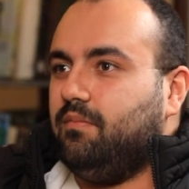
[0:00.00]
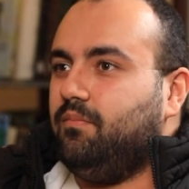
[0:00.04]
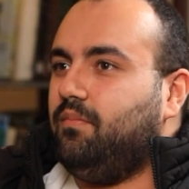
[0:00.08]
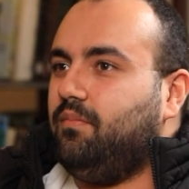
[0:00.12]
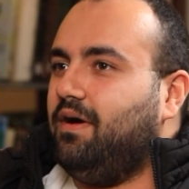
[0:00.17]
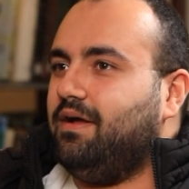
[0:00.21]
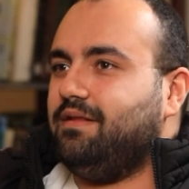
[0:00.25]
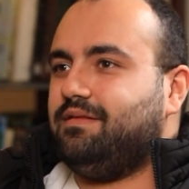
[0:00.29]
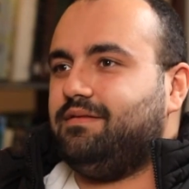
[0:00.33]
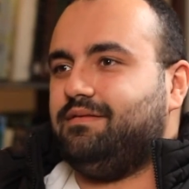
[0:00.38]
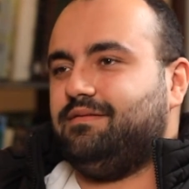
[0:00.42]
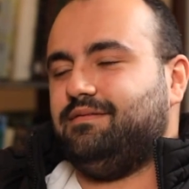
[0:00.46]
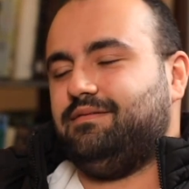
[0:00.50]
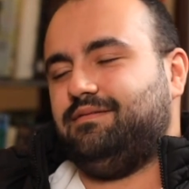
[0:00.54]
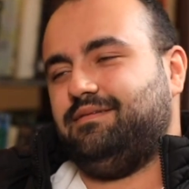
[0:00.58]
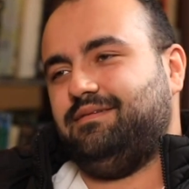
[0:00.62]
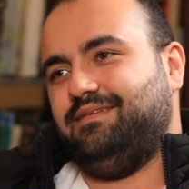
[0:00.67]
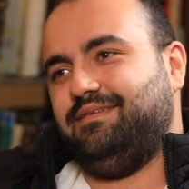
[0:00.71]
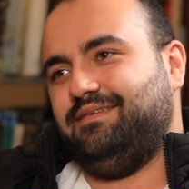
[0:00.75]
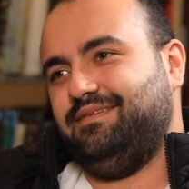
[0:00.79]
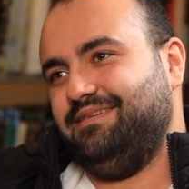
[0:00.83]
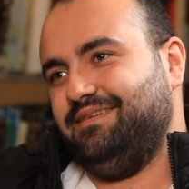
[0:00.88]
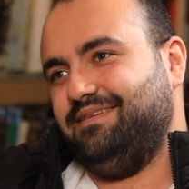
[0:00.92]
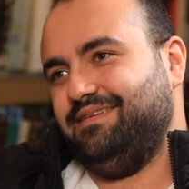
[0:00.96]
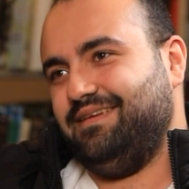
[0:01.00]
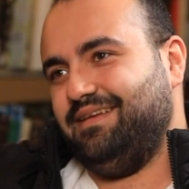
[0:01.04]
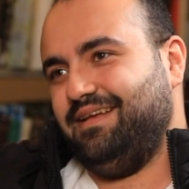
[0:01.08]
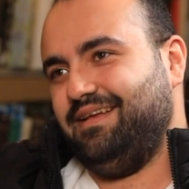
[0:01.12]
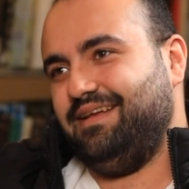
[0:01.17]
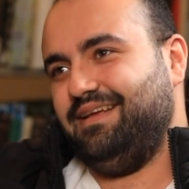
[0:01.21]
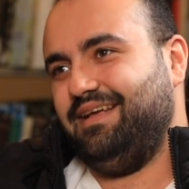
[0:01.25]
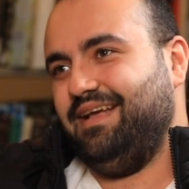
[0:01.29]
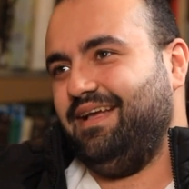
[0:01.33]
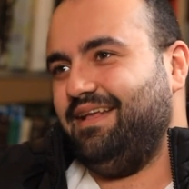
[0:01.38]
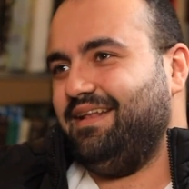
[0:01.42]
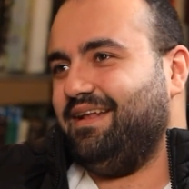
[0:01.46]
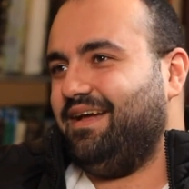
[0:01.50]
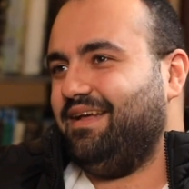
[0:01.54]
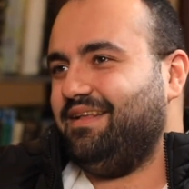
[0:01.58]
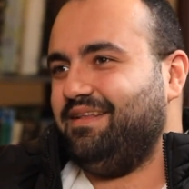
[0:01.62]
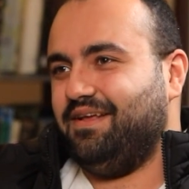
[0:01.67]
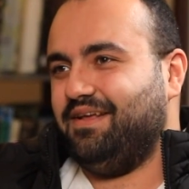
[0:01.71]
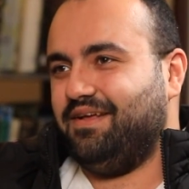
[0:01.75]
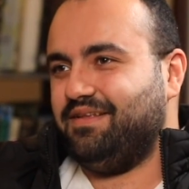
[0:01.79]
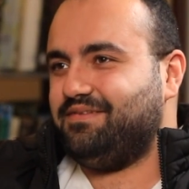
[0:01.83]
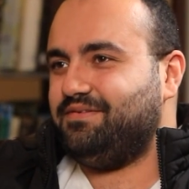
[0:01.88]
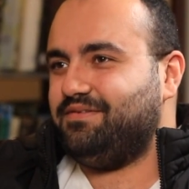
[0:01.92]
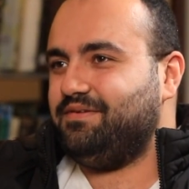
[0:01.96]
But again, I
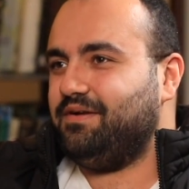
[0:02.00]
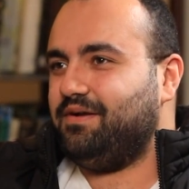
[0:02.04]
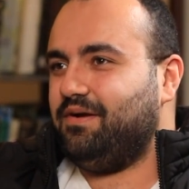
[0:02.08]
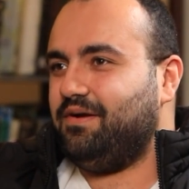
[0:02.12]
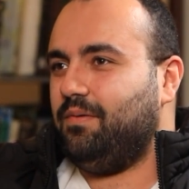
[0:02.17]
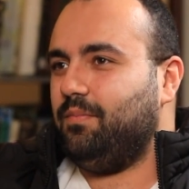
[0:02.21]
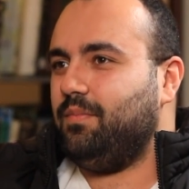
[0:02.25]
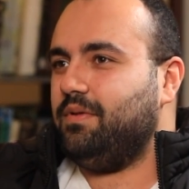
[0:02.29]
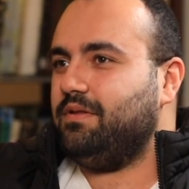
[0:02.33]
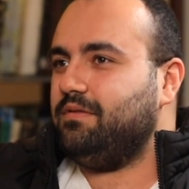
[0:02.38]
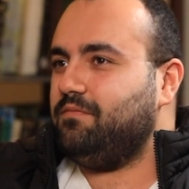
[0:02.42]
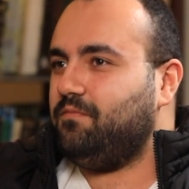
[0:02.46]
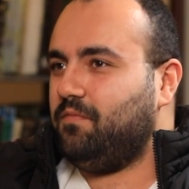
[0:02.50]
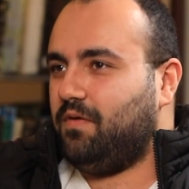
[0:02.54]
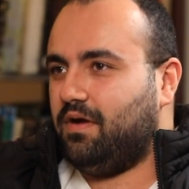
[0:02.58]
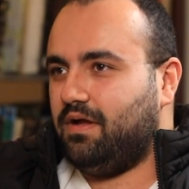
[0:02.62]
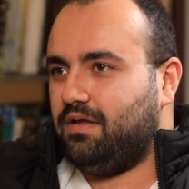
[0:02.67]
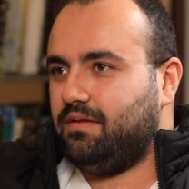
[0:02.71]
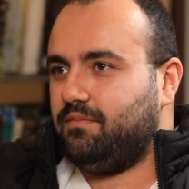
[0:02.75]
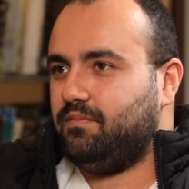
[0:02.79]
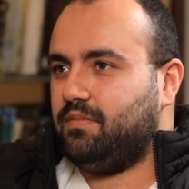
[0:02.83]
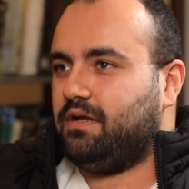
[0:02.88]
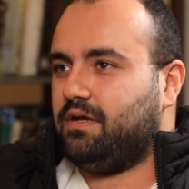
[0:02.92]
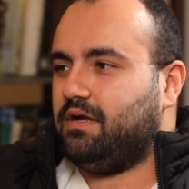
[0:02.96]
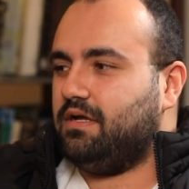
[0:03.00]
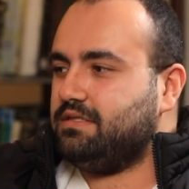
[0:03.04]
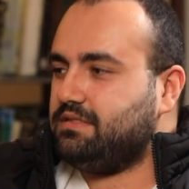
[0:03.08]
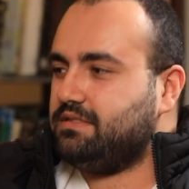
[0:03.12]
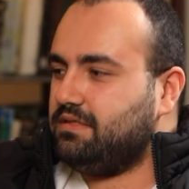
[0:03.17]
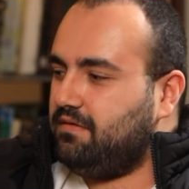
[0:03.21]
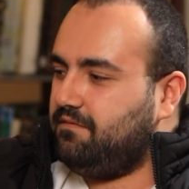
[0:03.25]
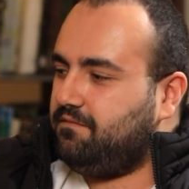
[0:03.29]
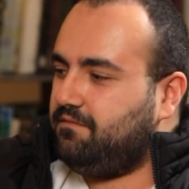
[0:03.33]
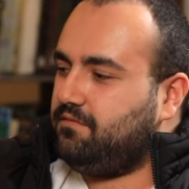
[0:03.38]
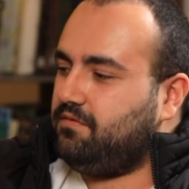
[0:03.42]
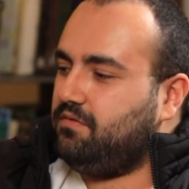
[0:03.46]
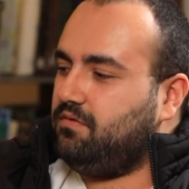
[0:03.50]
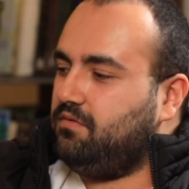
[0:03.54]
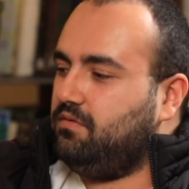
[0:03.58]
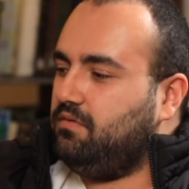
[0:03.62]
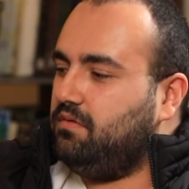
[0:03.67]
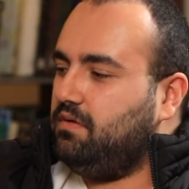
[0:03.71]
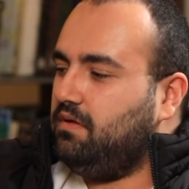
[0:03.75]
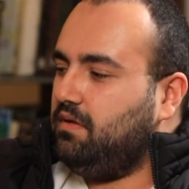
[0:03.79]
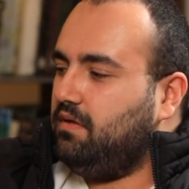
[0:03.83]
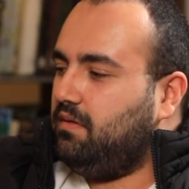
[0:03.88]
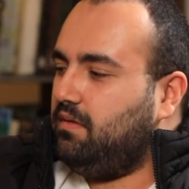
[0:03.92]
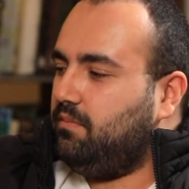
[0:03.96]
not recommend. Why? Because if you
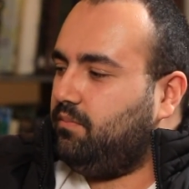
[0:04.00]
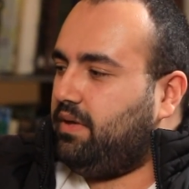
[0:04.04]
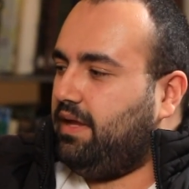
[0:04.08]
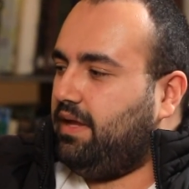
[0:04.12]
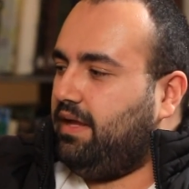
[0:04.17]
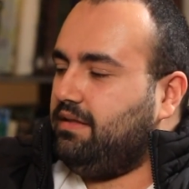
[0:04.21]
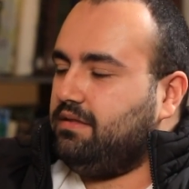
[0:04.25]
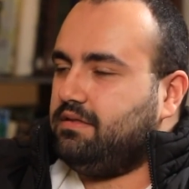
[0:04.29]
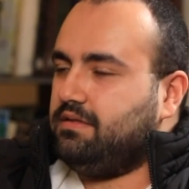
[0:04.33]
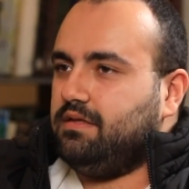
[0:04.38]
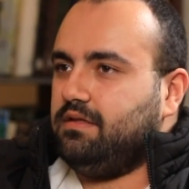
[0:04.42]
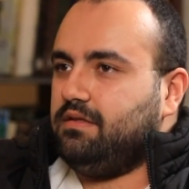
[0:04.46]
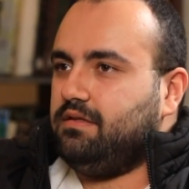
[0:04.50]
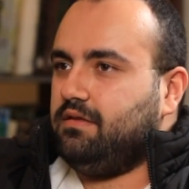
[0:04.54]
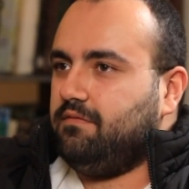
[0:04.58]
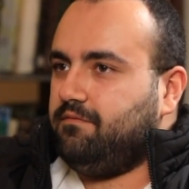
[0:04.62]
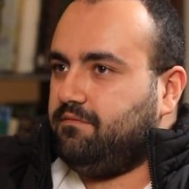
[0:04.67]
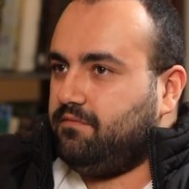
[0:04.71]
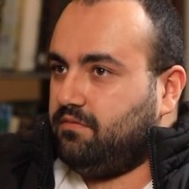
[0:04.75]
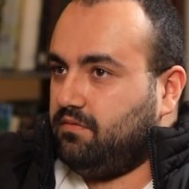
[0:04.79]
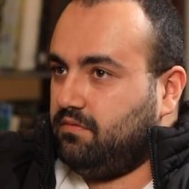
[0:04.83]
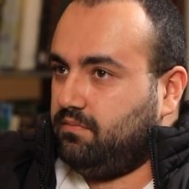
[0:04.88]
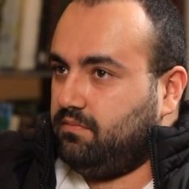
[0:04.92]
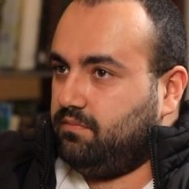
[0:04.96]
paint it, if you